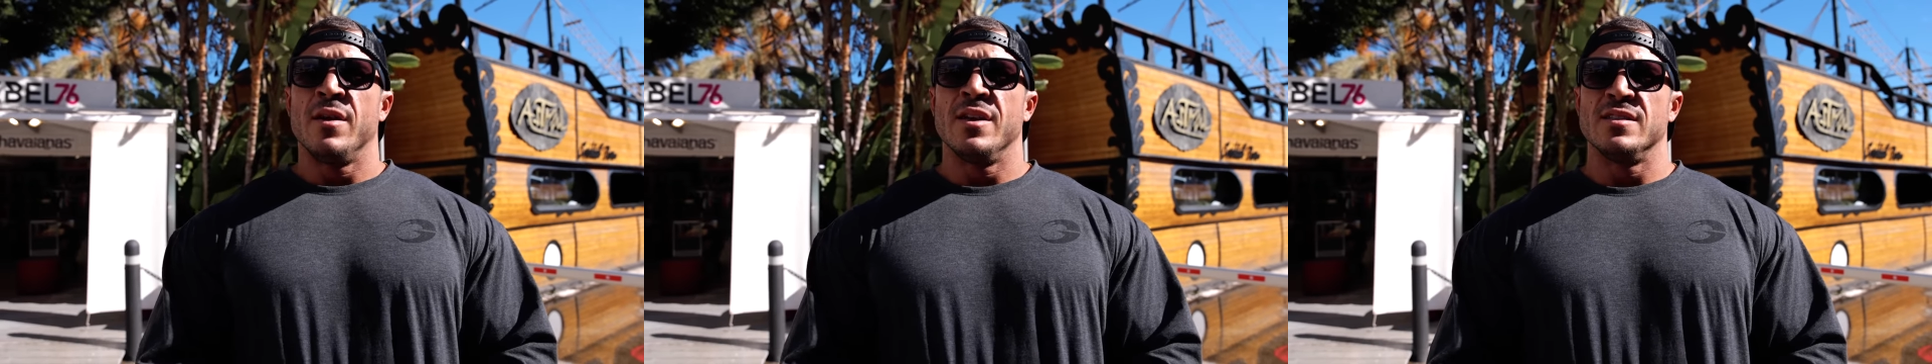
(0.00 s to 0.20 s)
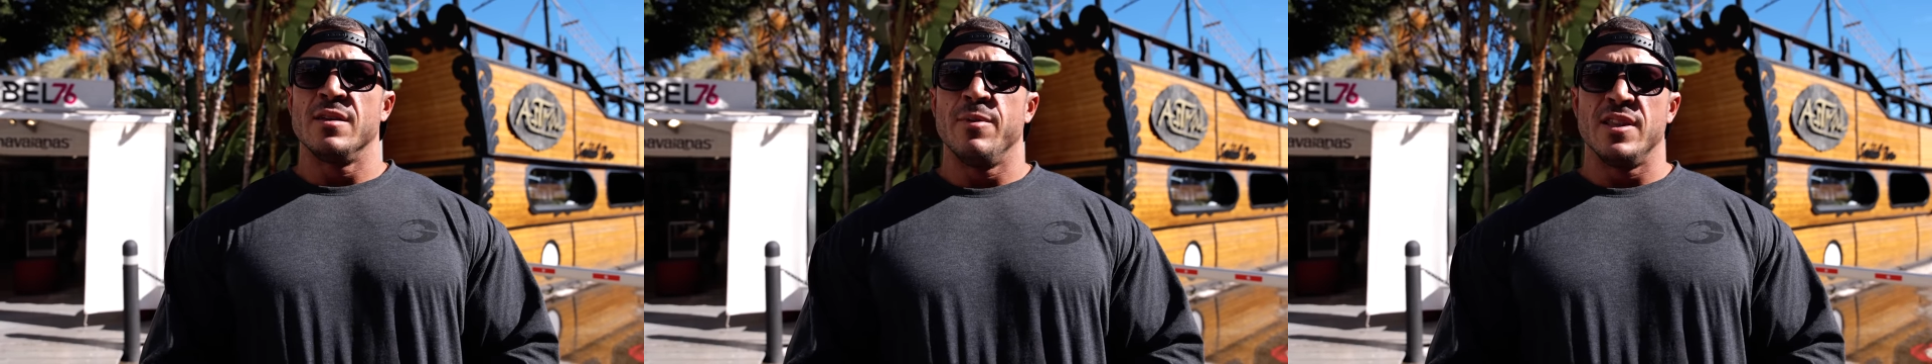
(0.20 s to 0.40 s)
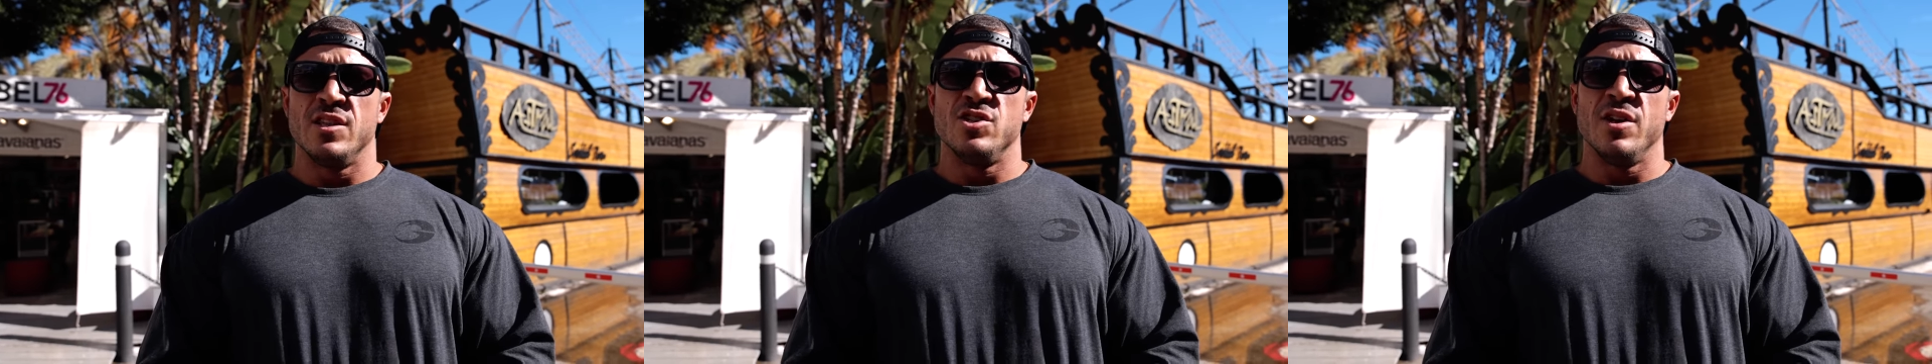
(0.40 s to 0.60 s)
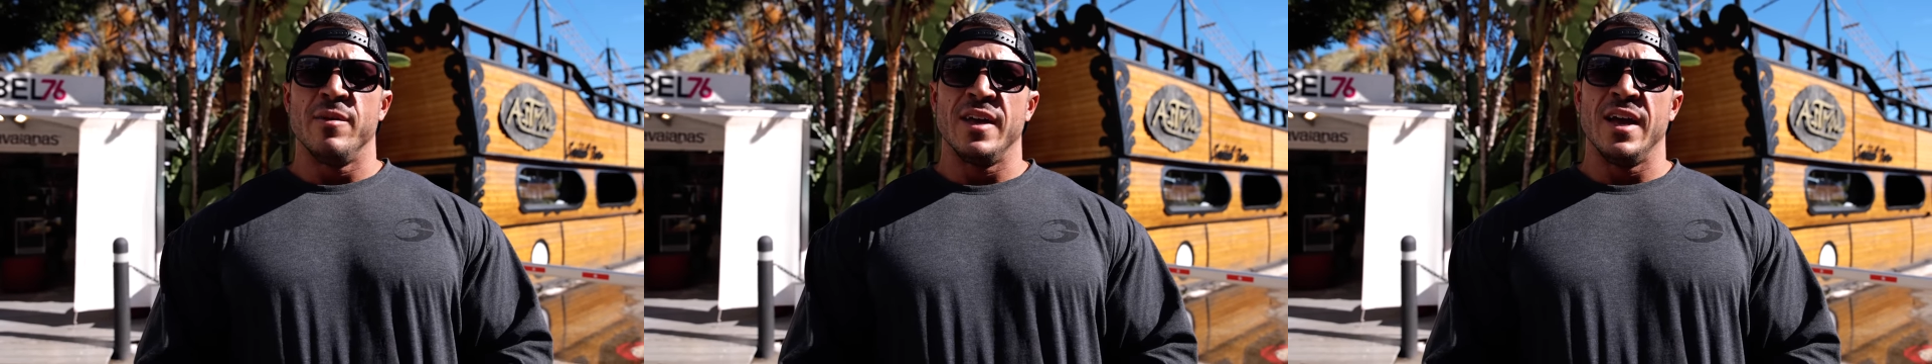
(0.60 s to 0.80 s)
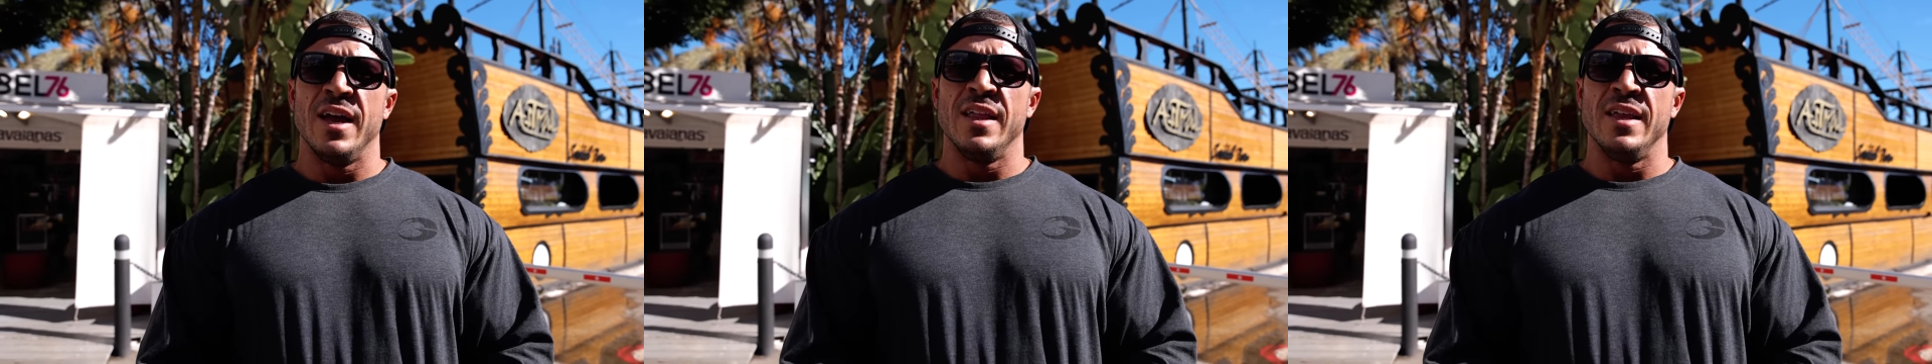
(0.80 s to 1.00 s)
He's gonna be at the gym
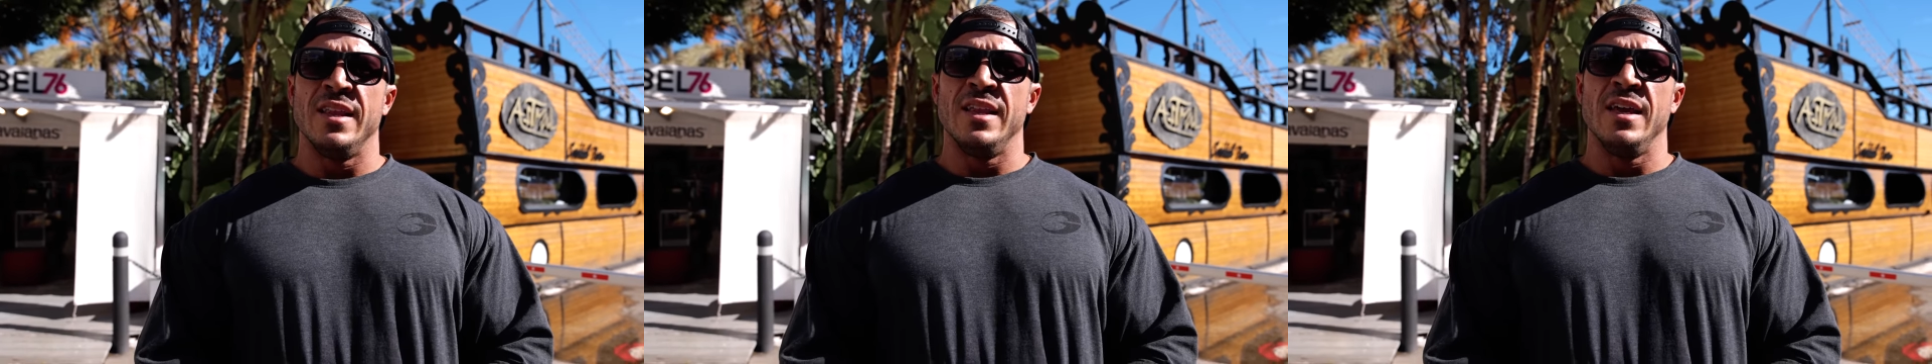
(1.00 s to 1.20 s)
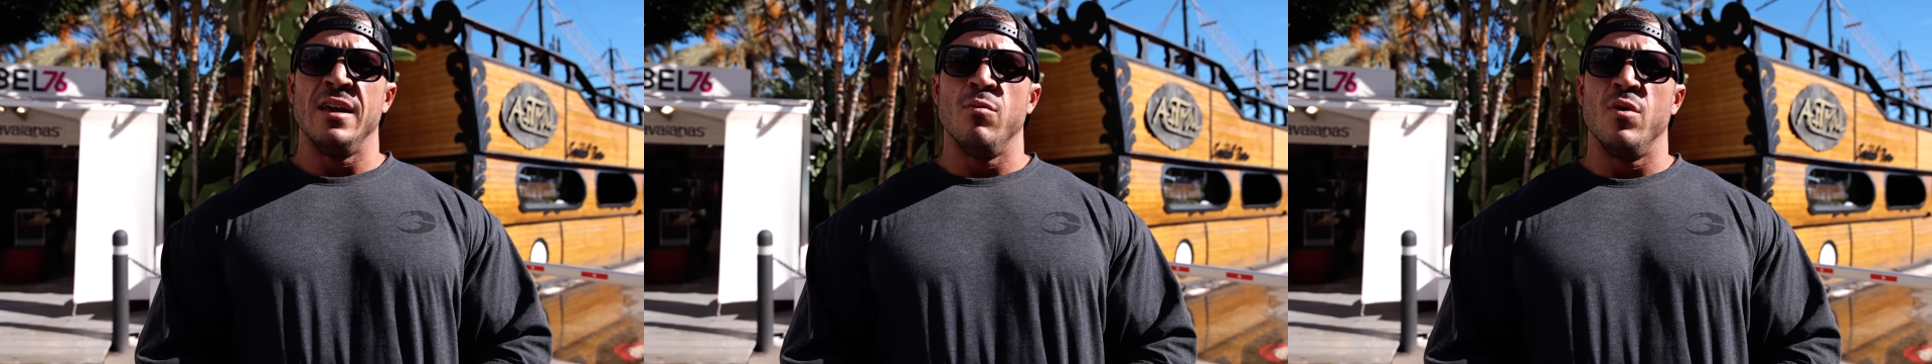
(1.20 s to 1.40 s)
again, and he